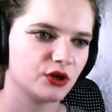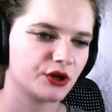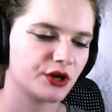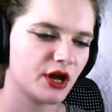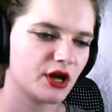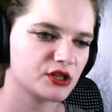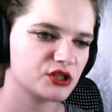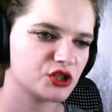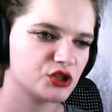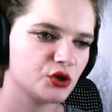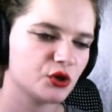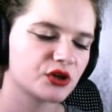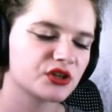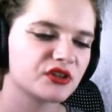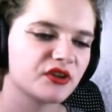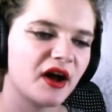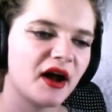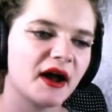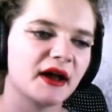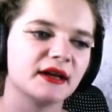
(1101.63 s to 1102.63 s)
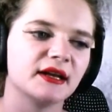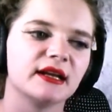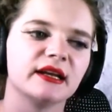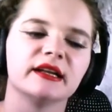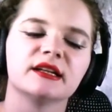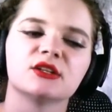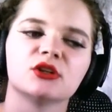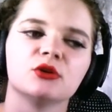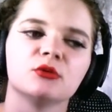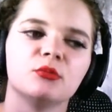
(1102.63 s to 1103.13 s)
Crush your
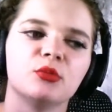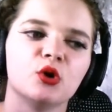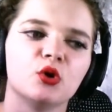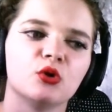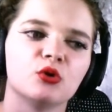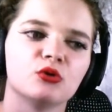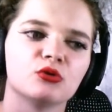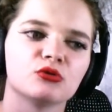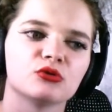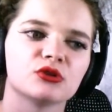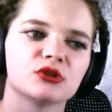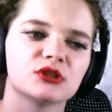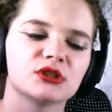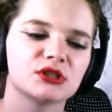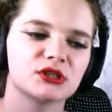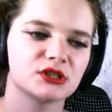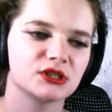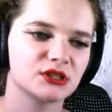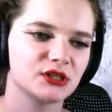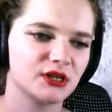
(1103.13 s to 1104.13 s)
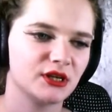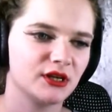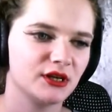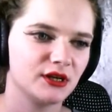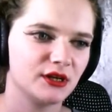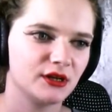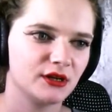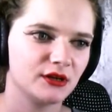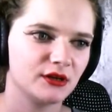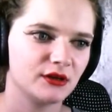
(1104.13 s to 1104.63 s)
tiny little bones.
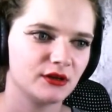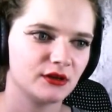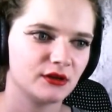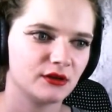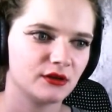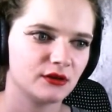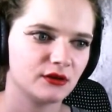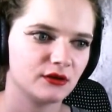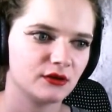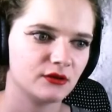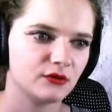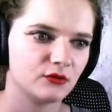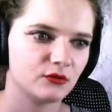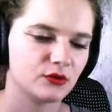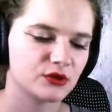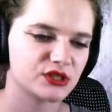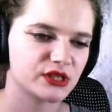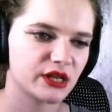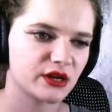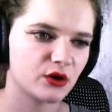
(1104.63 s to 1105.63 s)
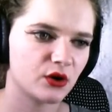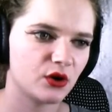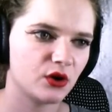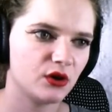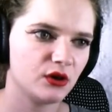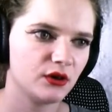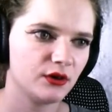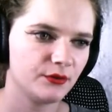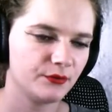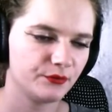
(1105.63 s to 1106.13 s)
Was that
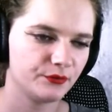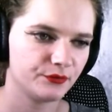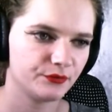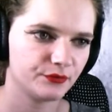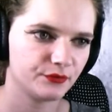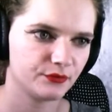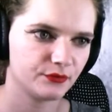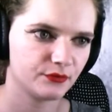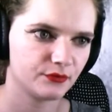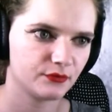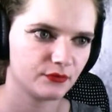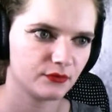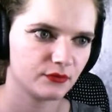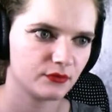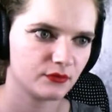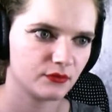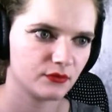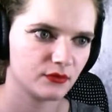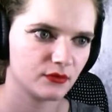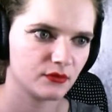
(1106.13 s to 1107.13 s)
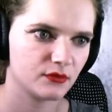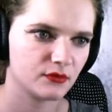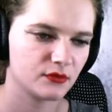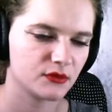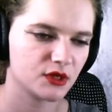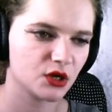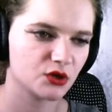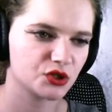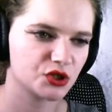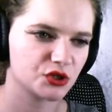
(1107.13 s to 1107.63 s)
all?
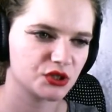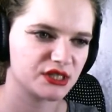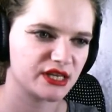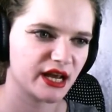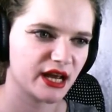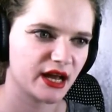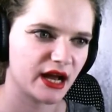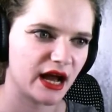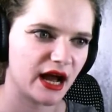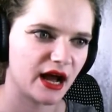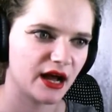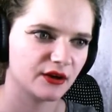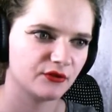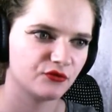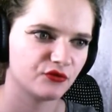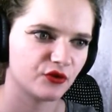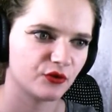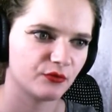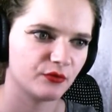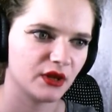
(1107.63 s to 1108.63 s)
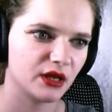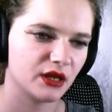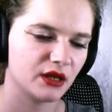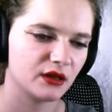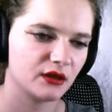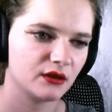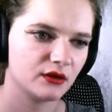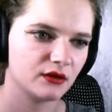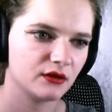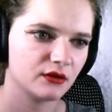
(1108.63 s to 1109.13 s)
Don't you dare hide from
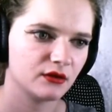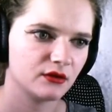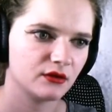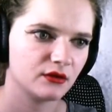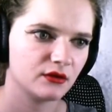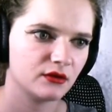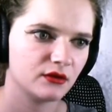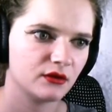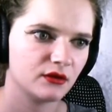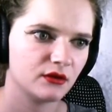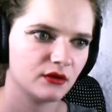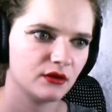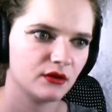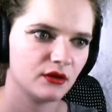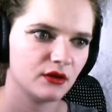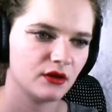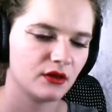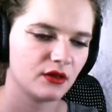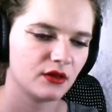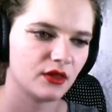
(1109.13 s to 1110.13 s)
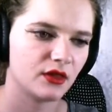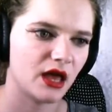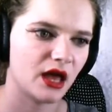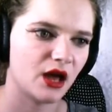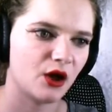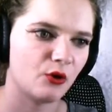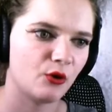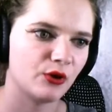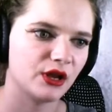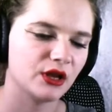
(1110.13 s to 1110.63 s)
me.
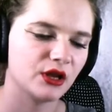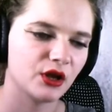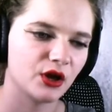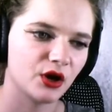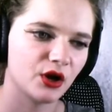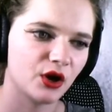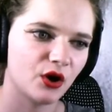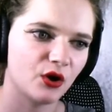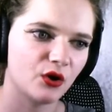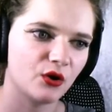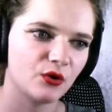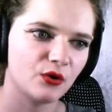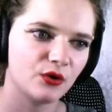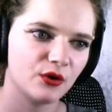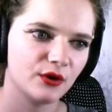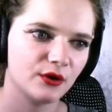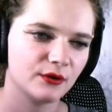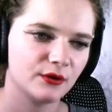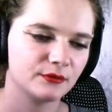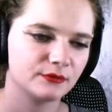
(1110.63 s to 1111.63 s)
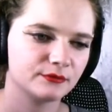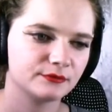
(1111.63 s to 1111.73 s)
There we go.